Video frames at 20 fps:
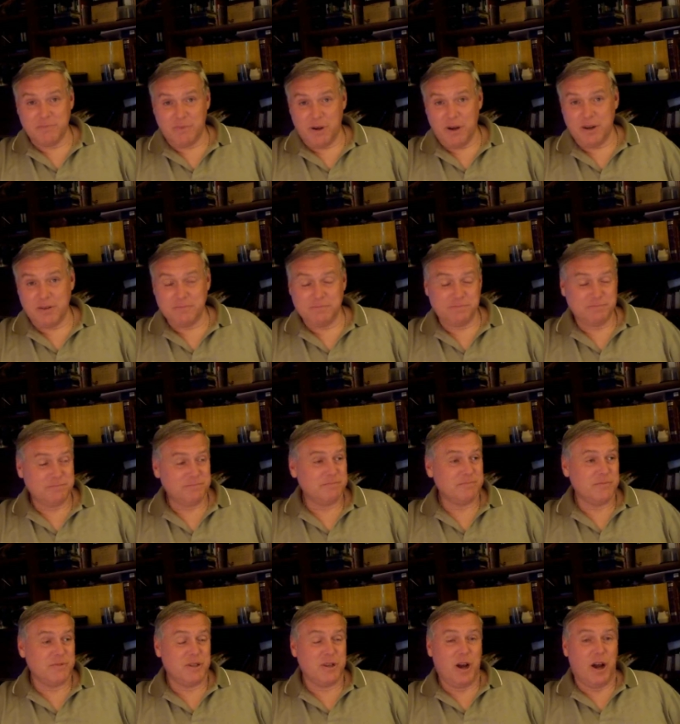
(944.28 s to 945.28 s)
right?
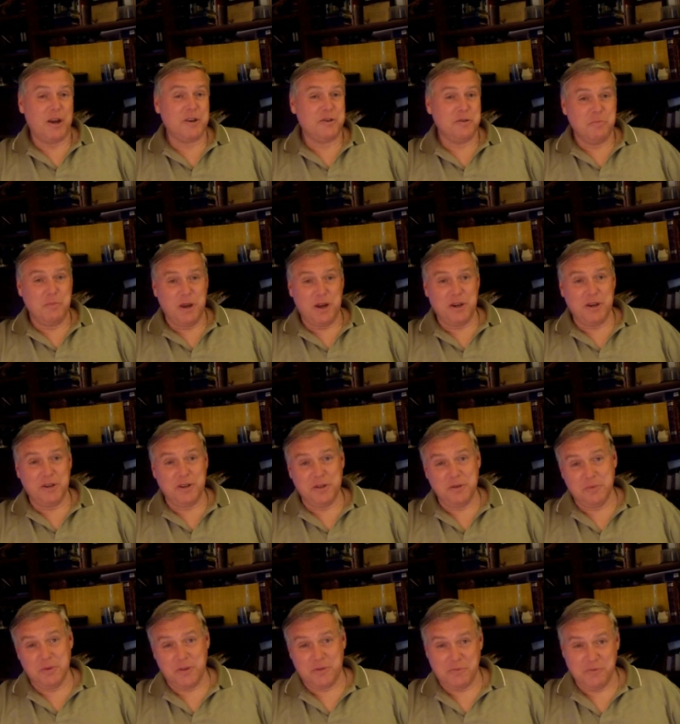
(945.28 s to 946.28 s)
guide humanity
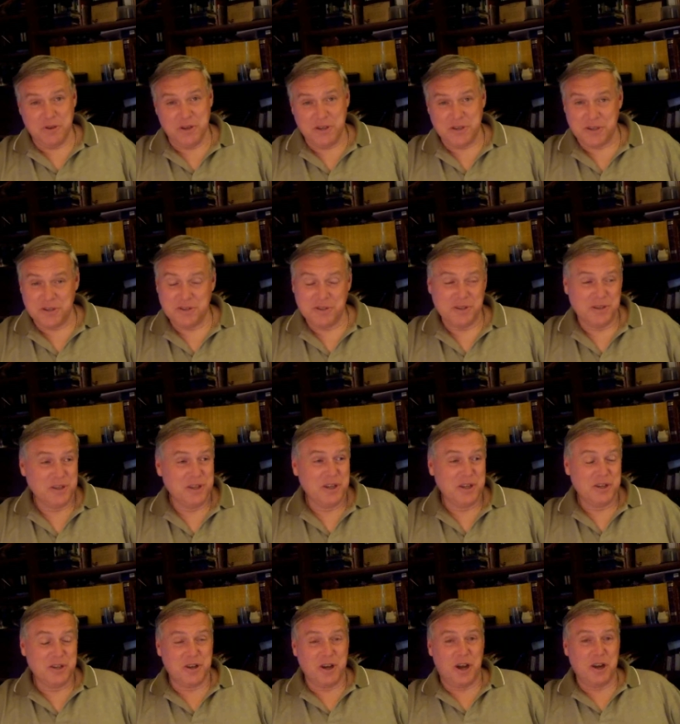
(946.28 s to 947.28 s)
with reason,
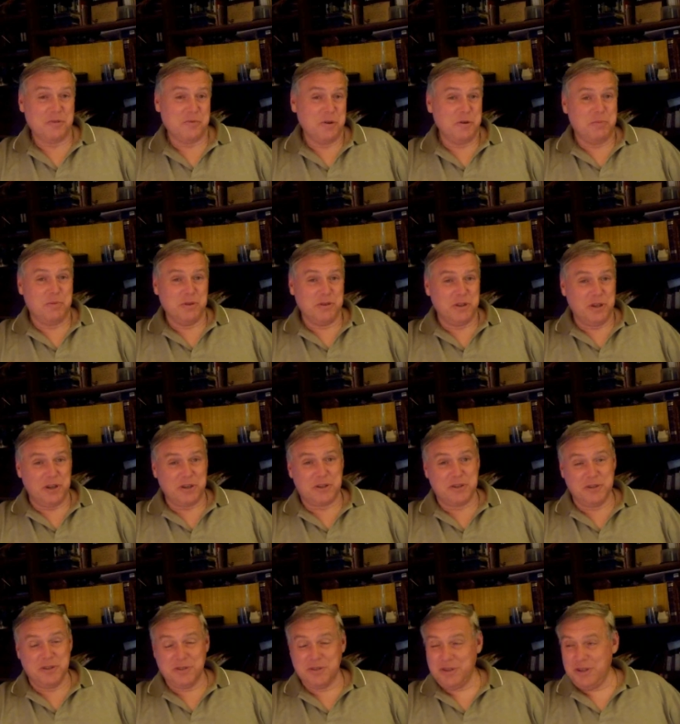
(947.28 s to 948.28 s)
guide
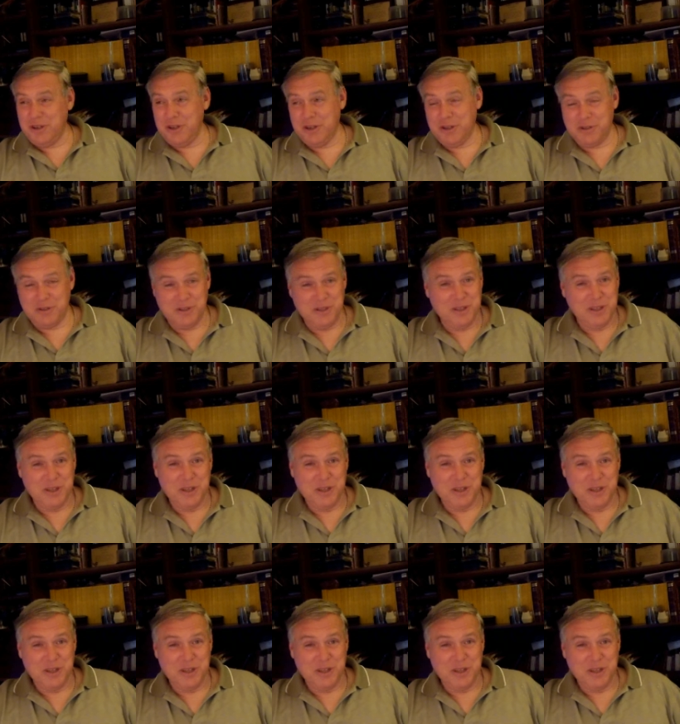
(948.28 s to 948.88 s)
reproduction, you know,